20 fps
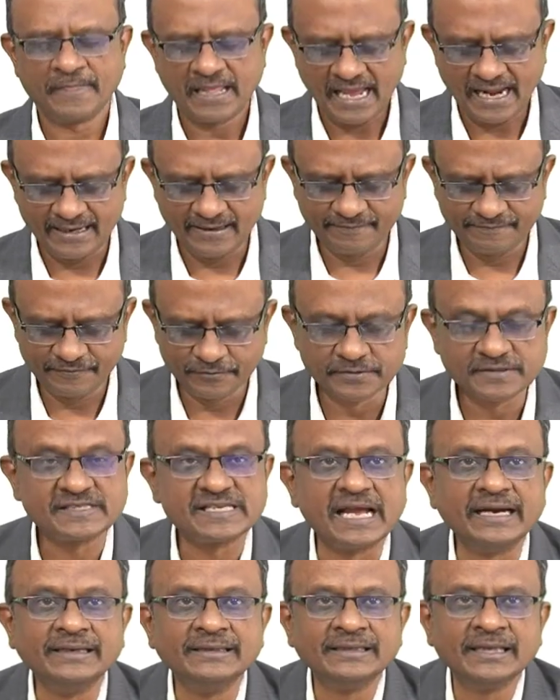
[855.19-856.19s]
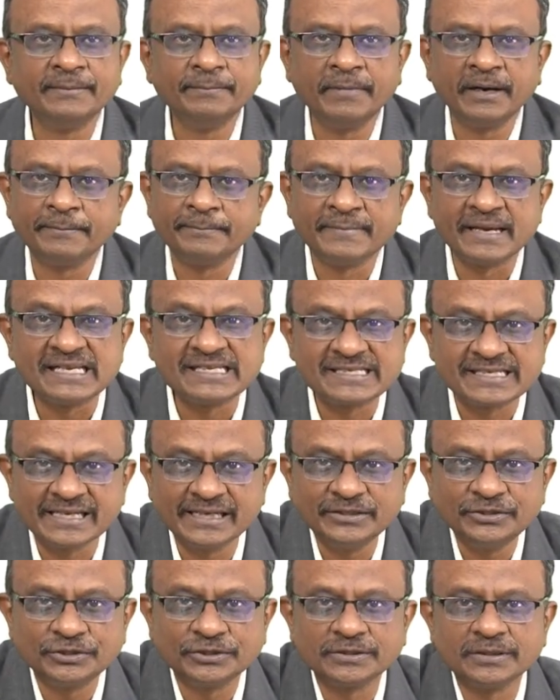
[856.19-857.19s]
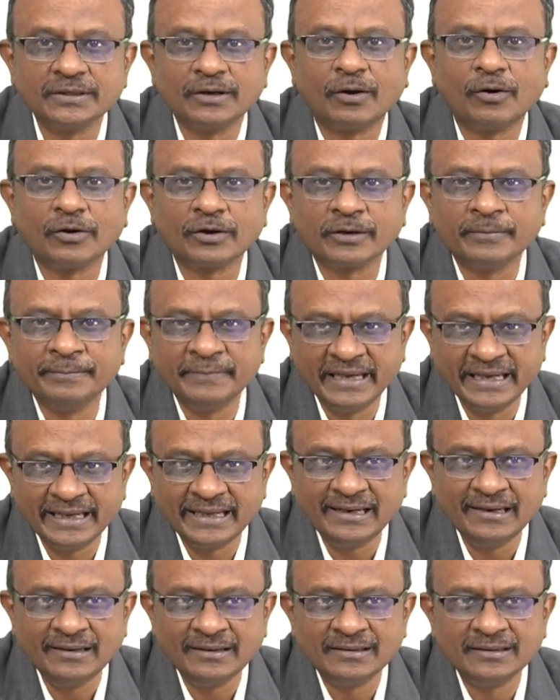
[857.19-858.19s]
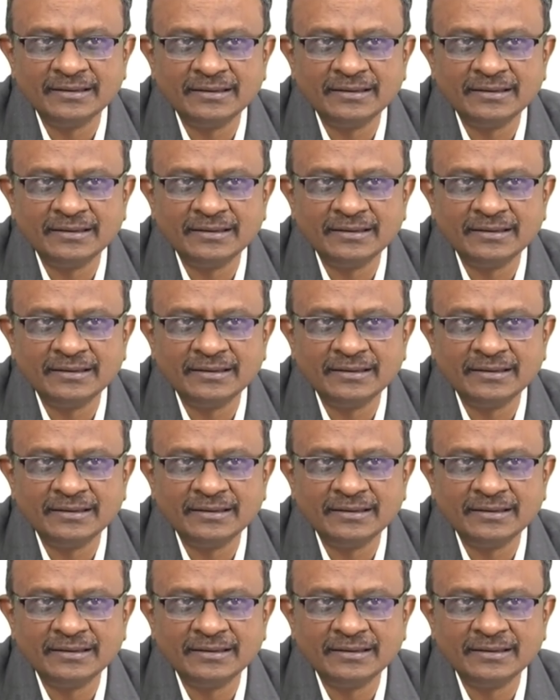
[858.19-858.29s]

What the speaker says: And if you send them a message or a mail,